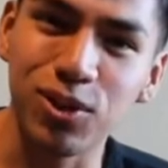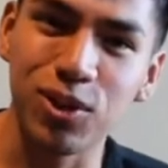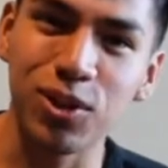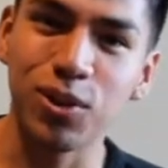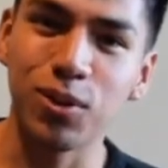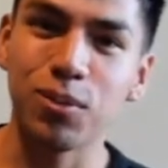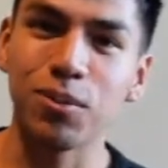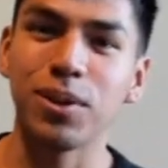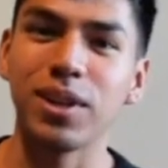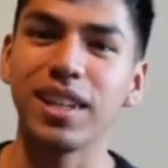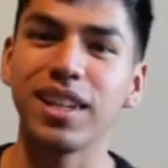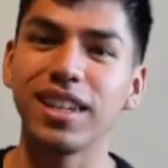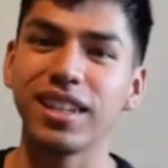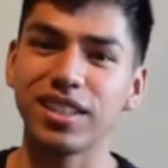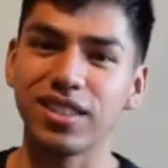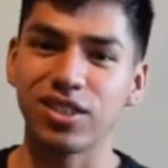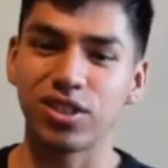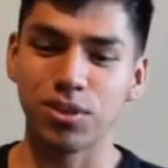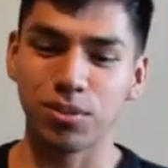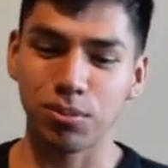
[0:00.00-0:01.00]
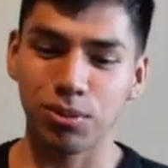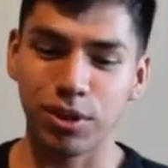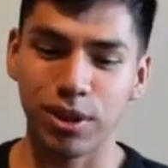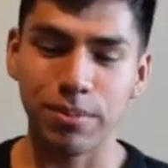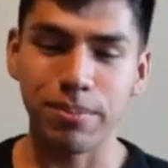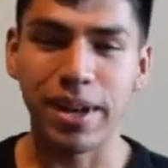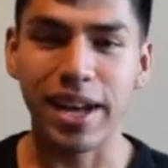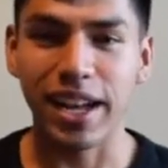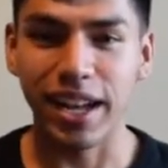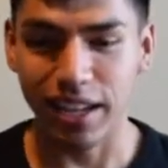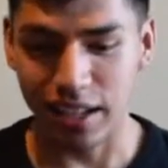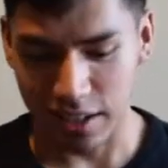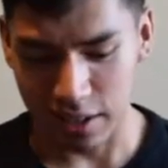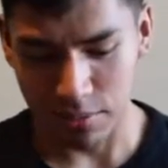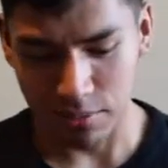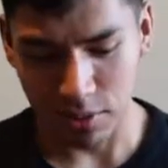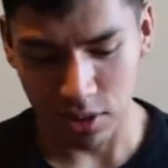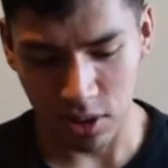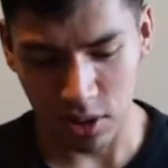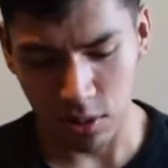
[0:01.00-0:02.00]
YouTube? It is your boy Matt
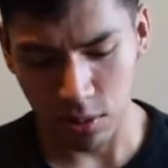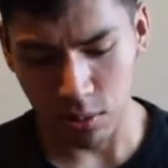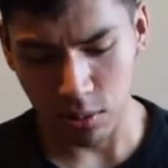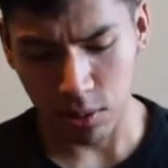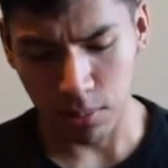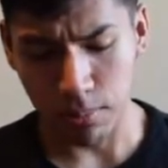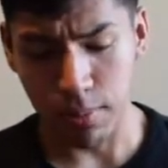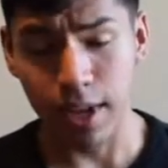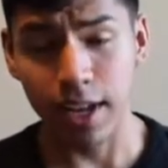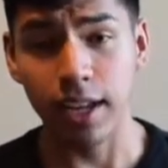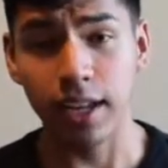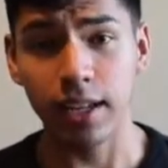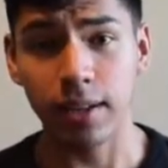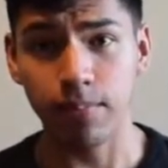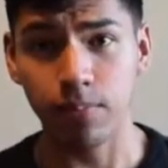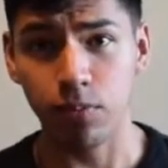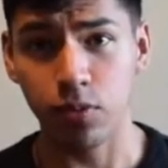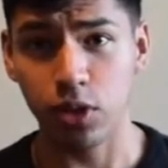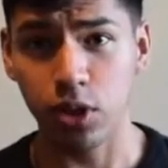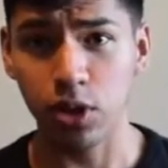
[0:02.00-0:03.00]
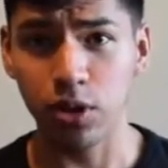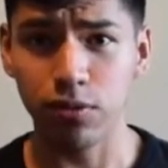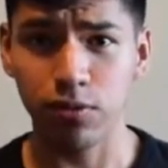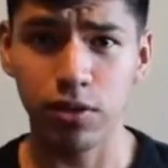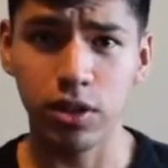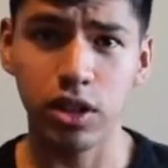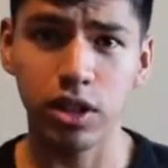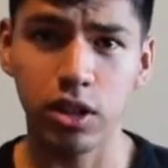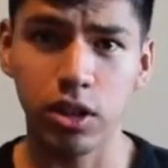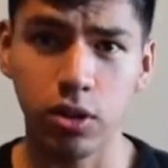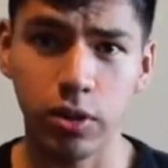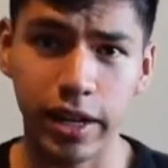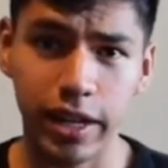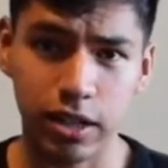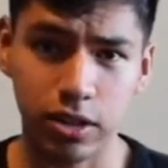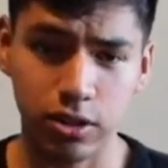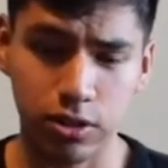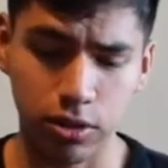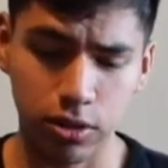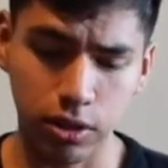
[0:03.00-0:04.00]
coming to you with my third video
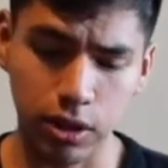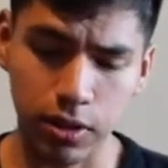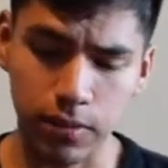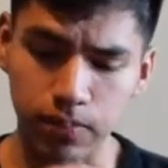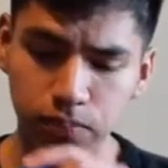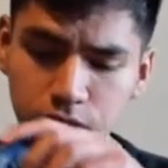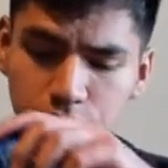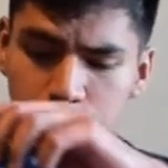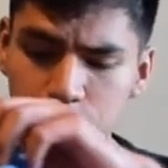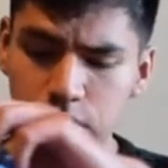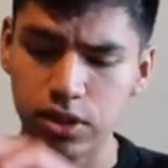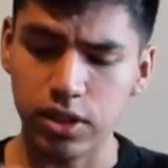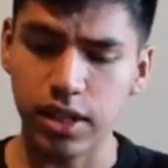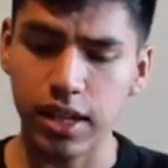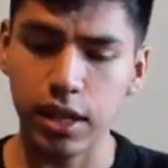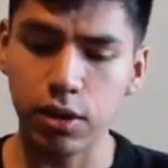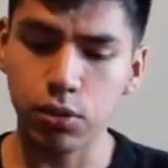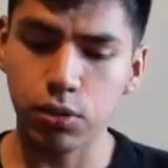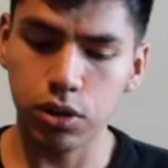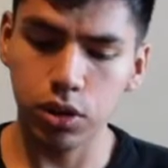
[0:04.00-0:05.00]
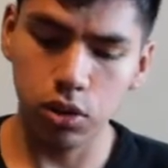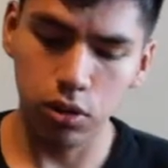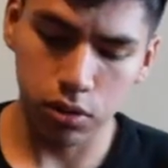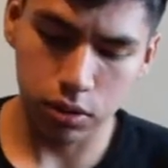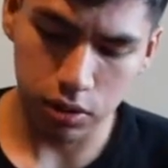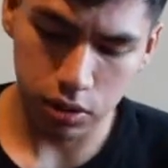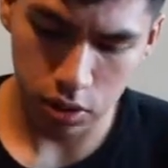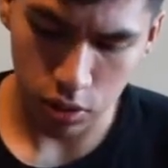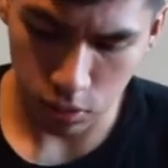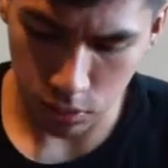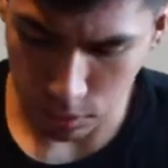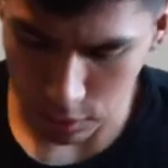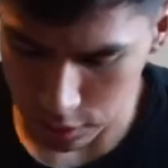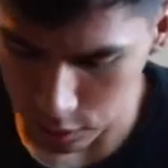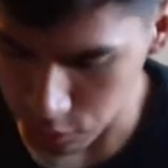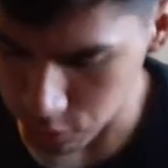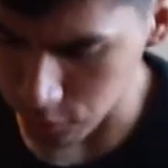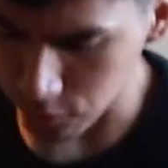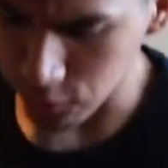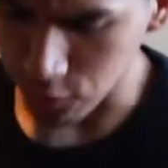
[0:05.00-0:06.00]
actually. Today we're going to be
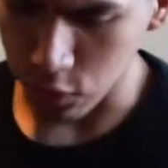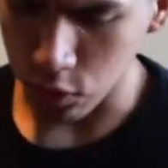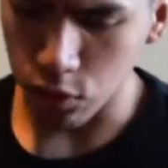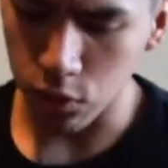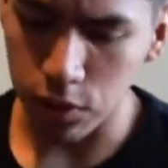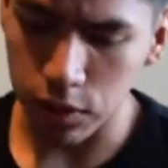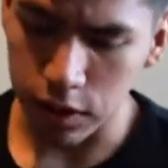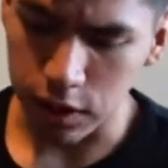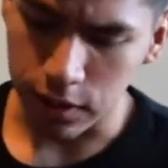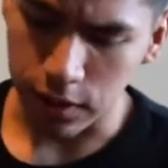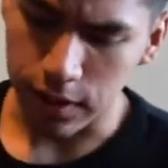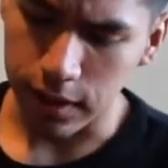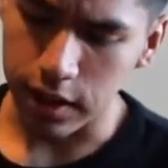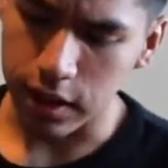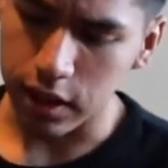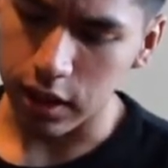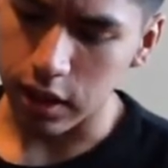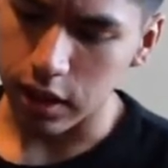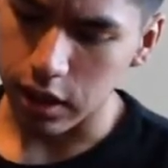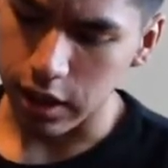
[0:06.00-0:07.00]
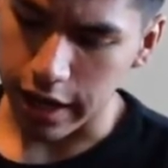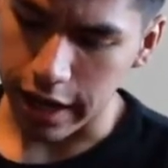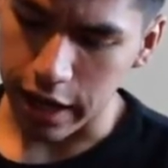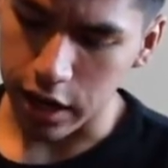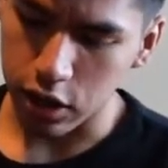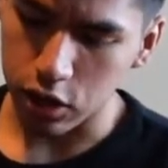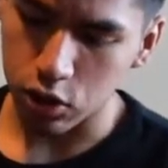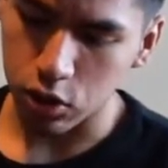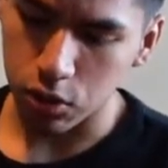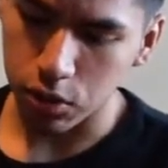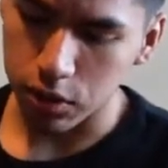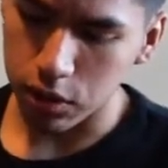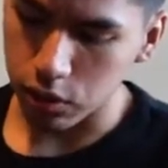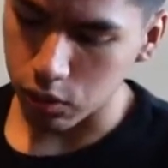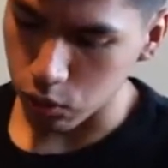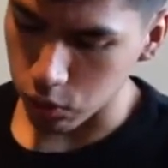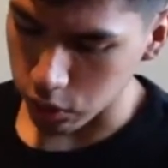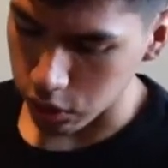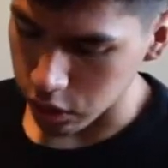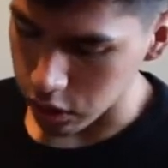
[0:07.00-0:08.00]
reviewing the Air Jordan
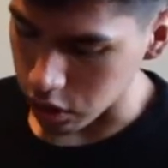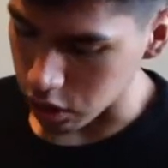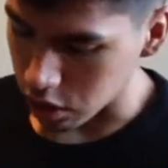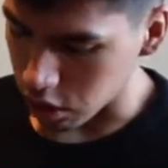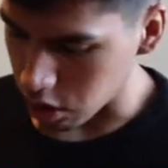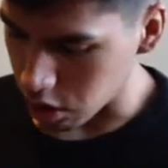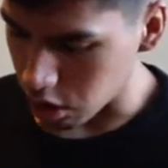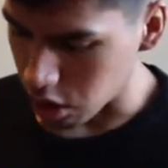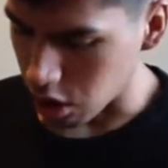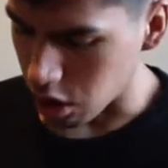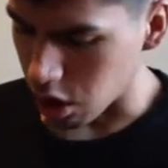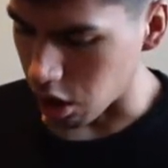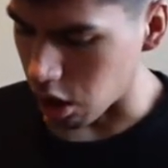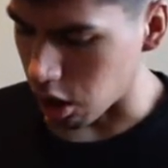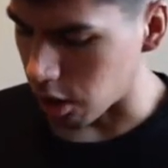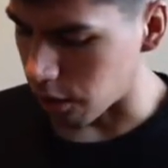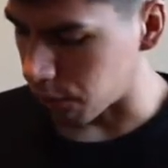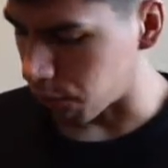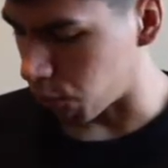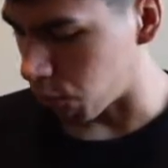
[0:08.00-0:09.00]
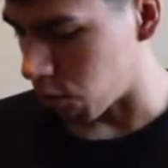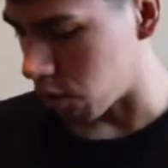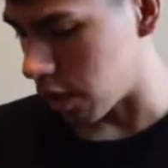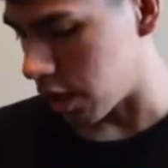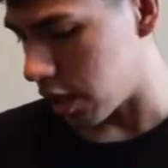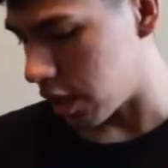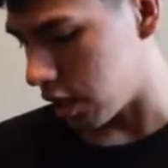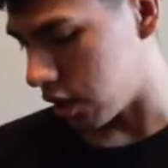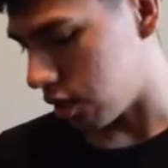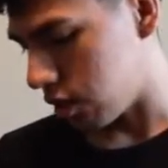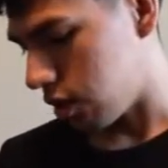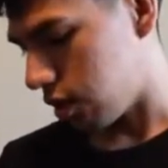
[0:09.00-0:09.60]
1 Off-White.